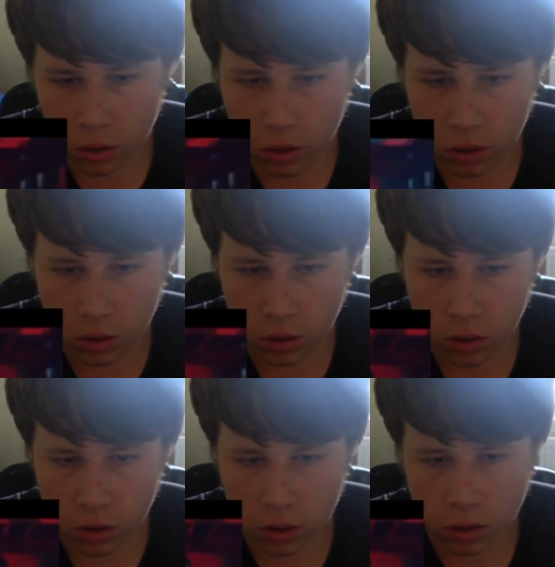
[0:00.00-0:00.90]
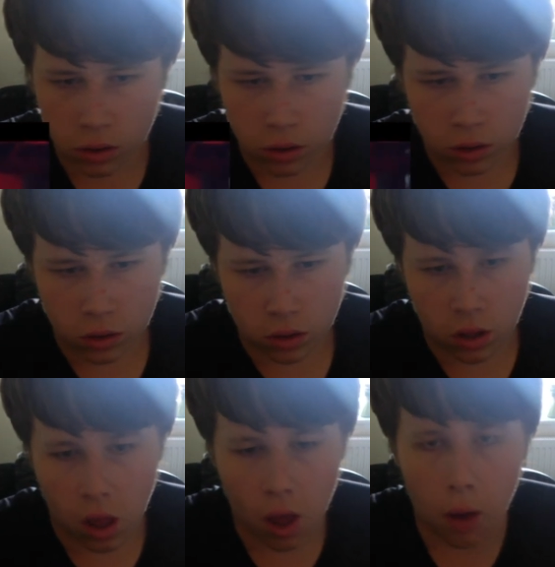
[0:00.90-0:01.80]
Yeah, it's fun.
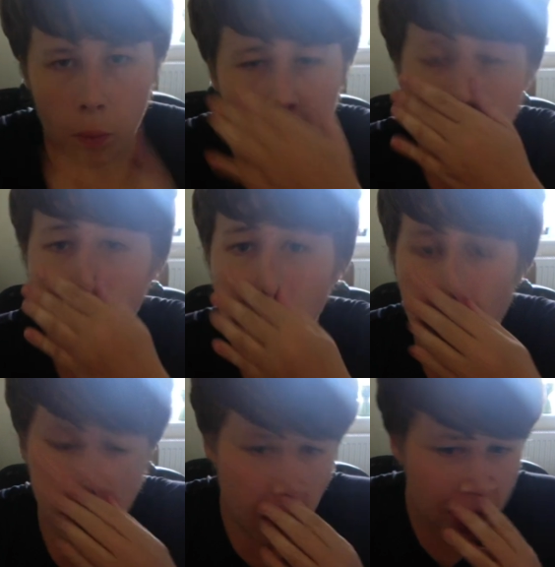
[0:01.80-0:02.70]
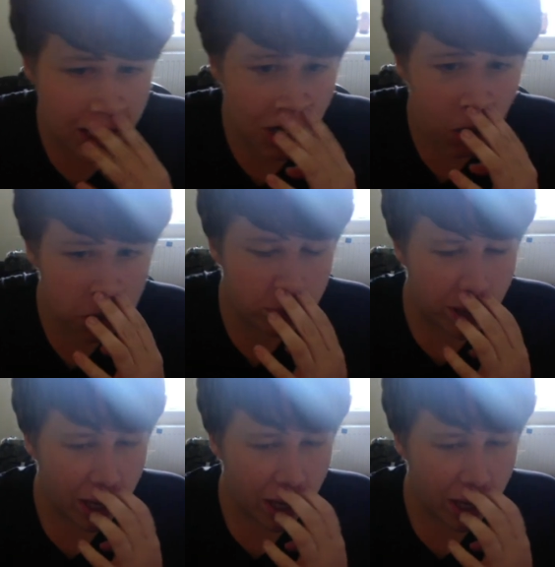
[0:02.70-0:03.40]
Well, gotta be honest, guys, he looks bigger